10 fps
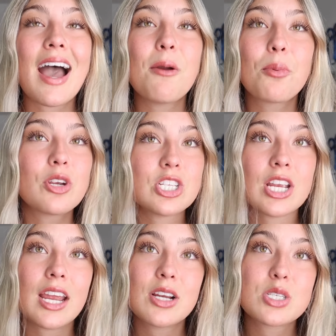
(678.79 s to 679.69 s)
I
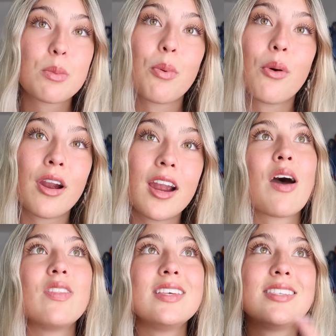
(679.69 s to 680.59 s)
appreciate your support
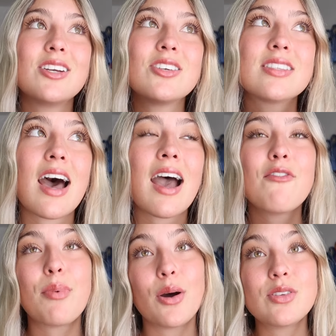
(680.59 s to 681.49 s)
throughout these years that
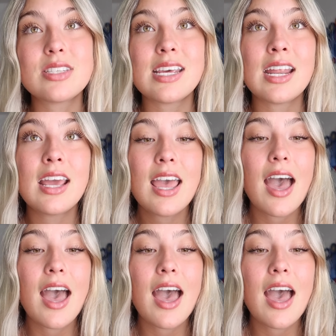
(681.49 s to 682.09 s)
I've posted.